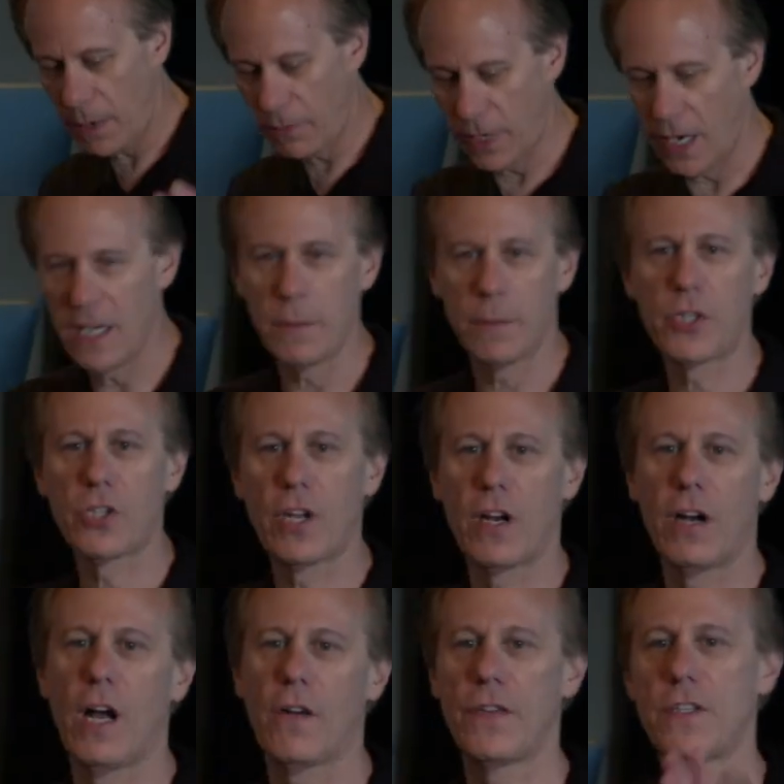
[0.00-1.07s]
RAID, I'm going to shut it
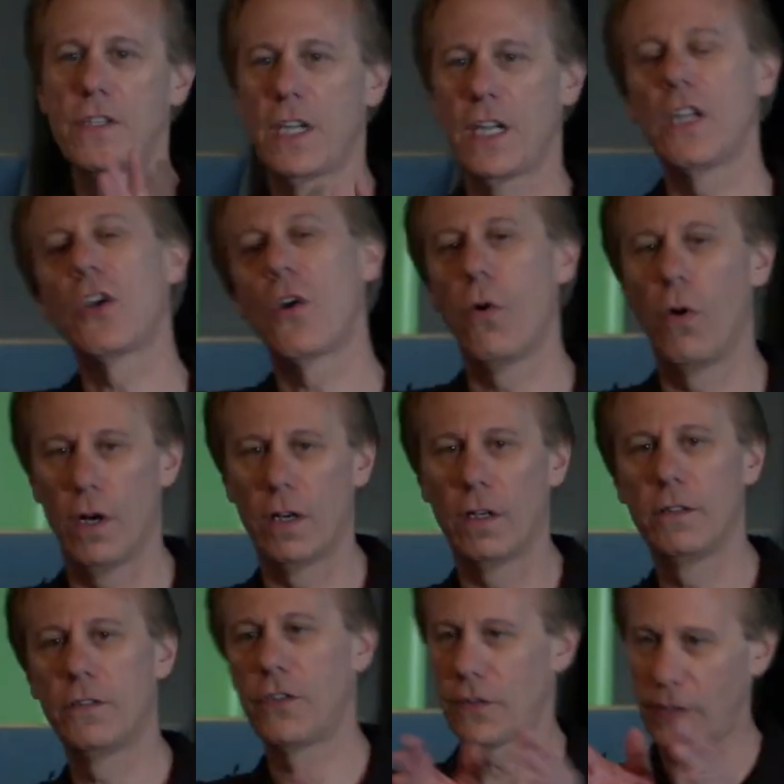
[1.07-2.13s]
off and stick it in the corner,
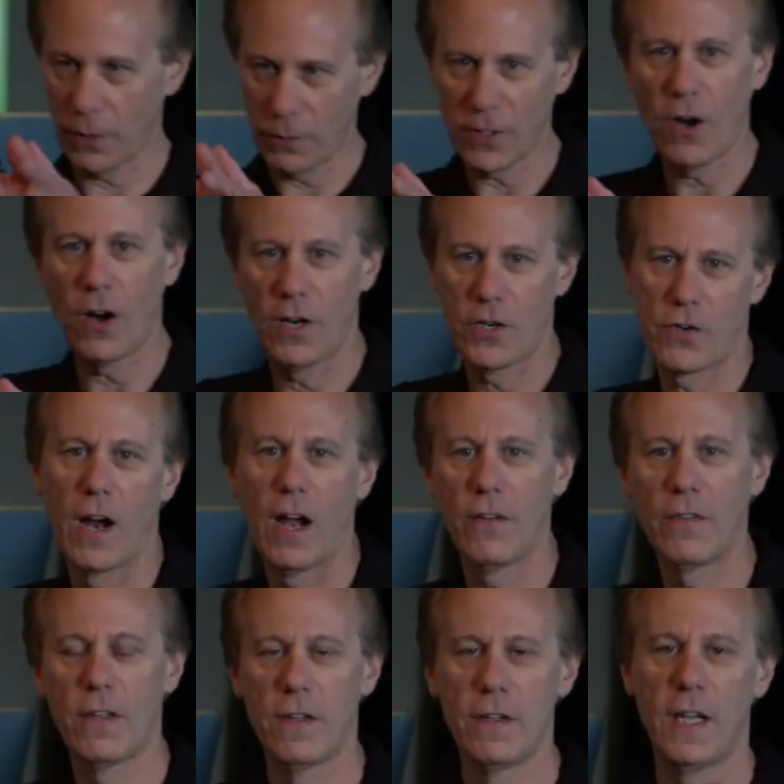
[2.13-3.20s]
just like with the hard drive,
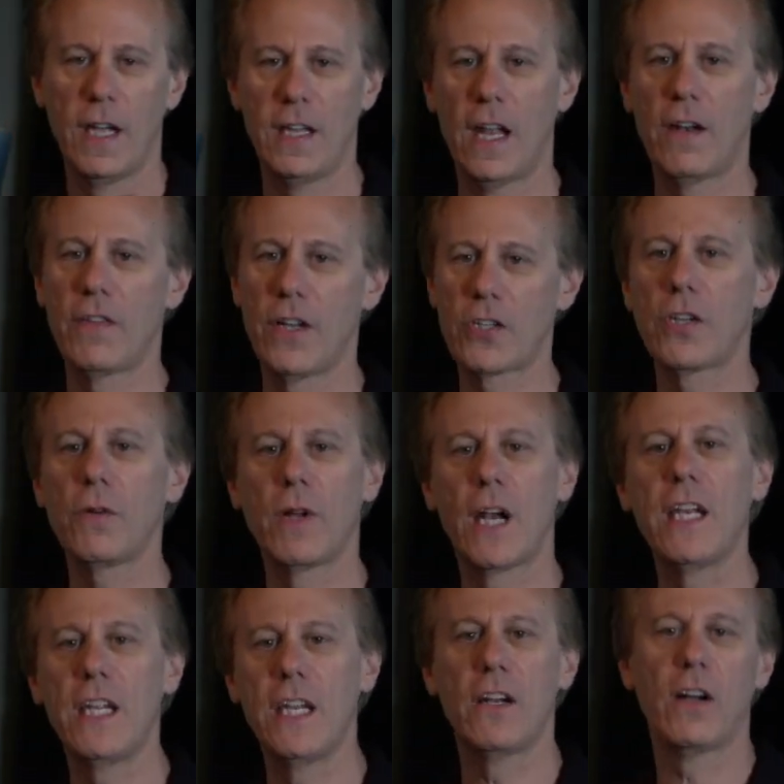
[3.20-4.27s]
and then eventually when I
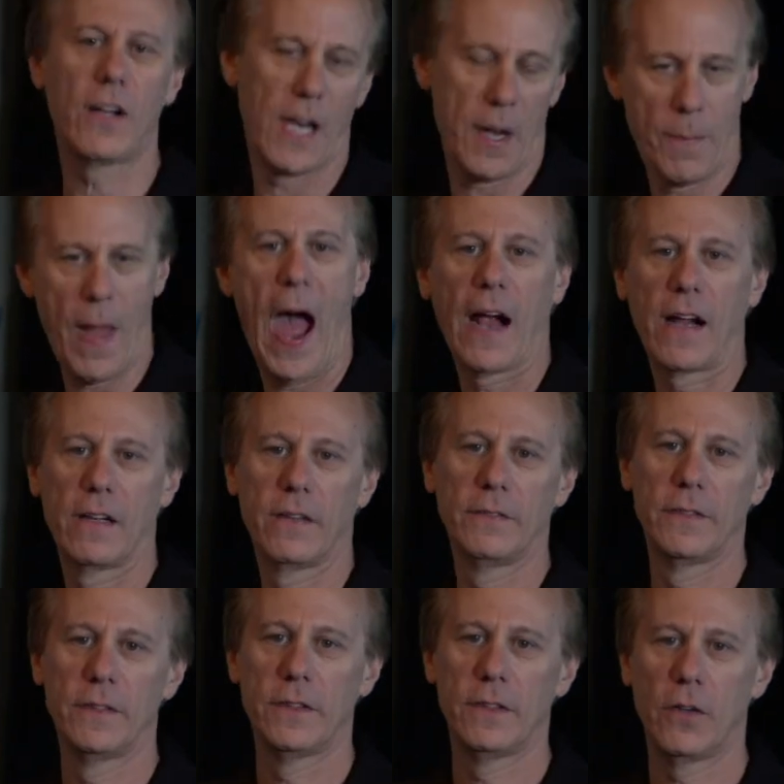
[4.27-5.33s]
need it, I'll get it back.
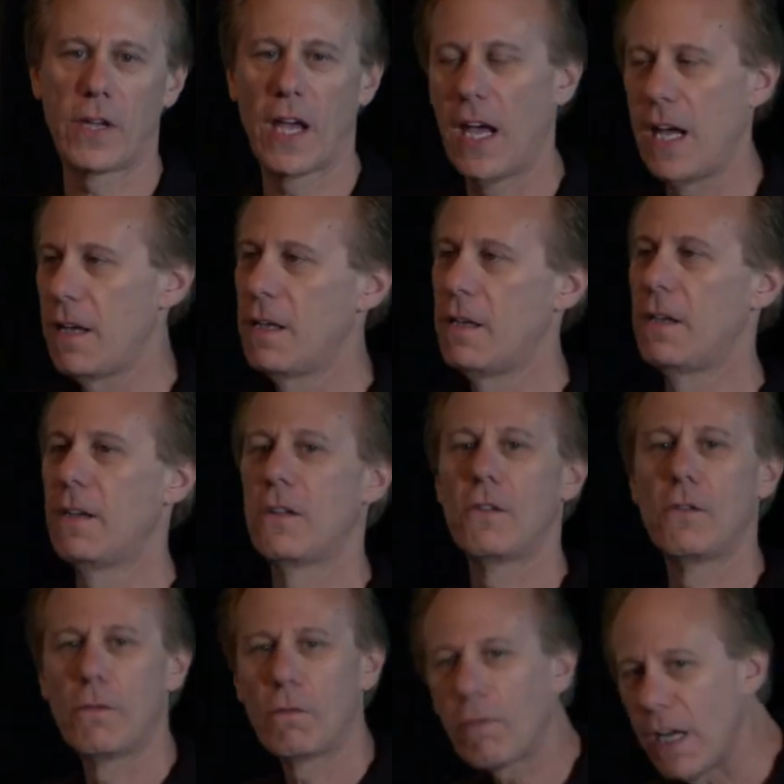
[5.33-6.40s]
Okay?
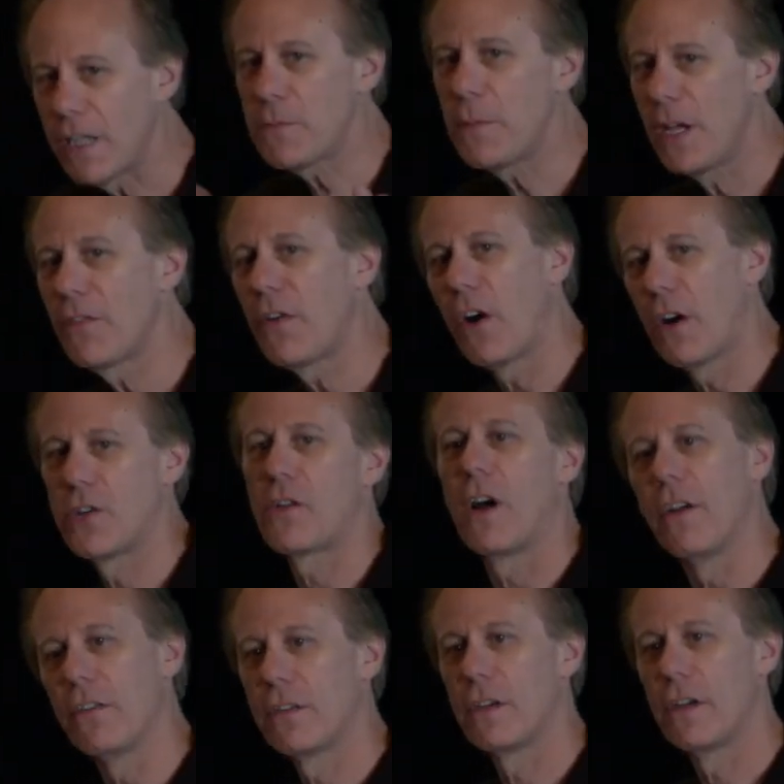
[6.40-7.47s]
RAID's made of hard
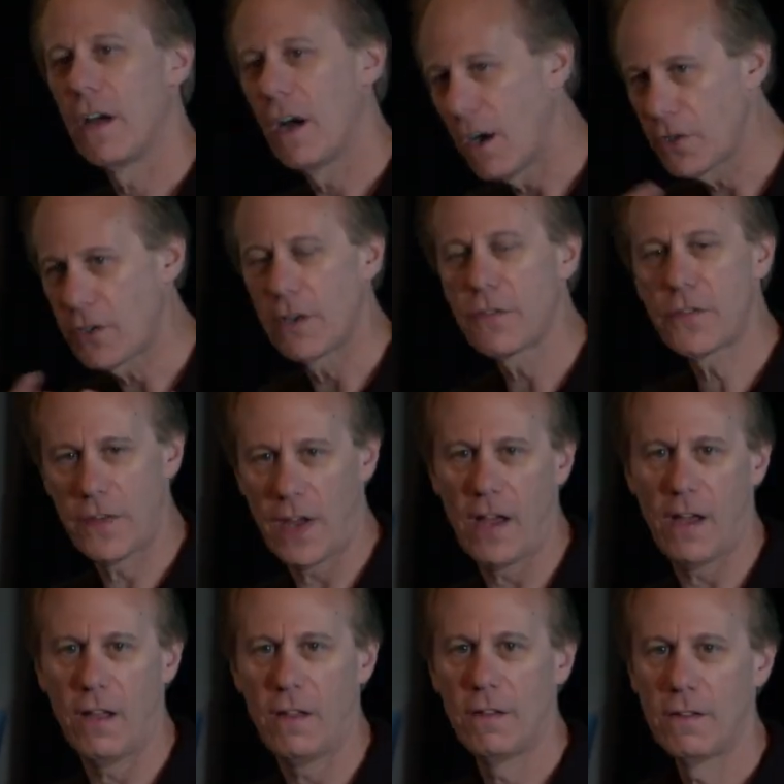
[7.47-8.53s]
drives. Hard drives
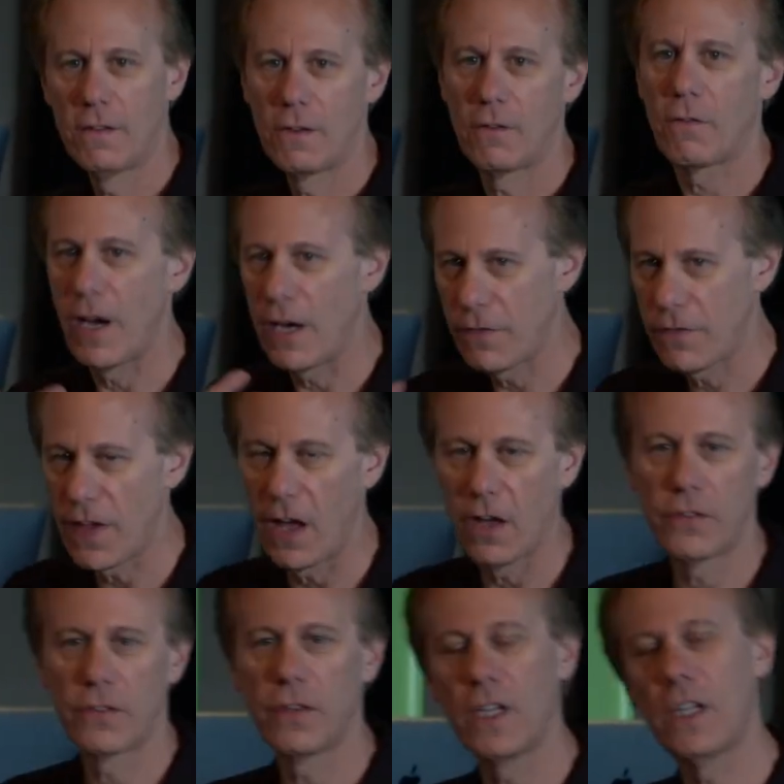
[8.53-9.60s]
fail, RAID fails.
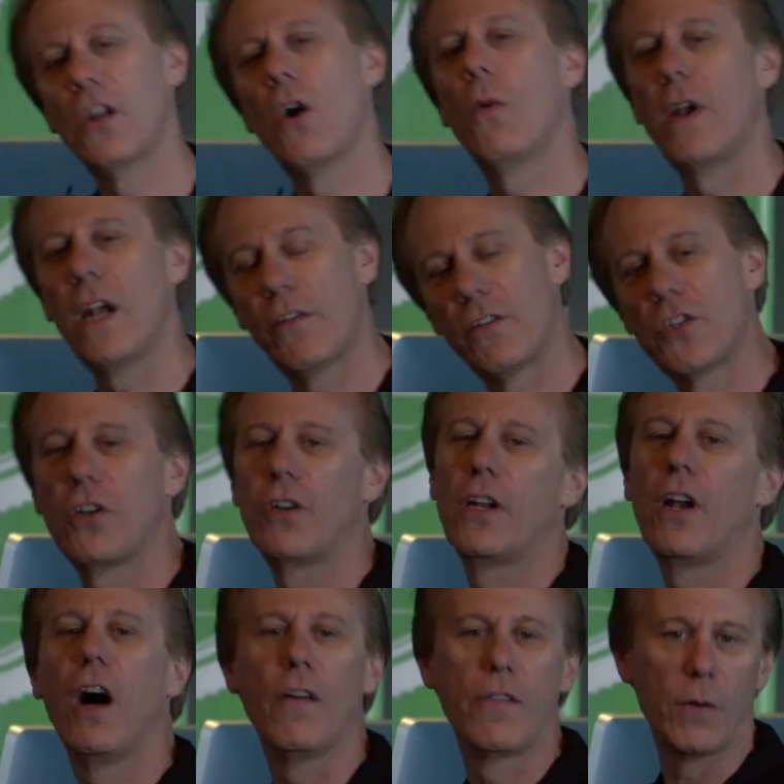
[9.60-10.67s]
So you don't want to ever turn it
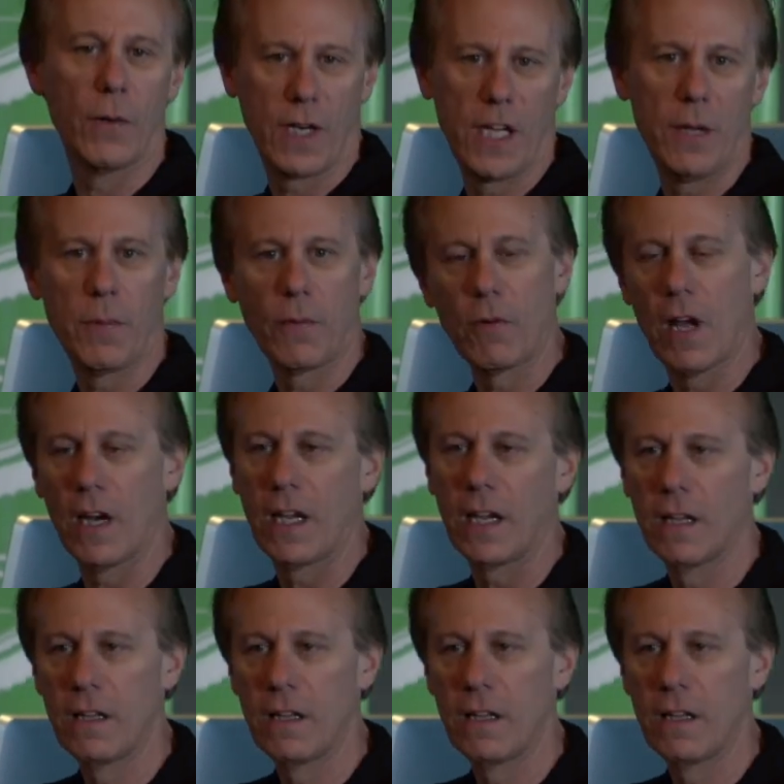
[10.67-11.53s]
off. You want to keep it running.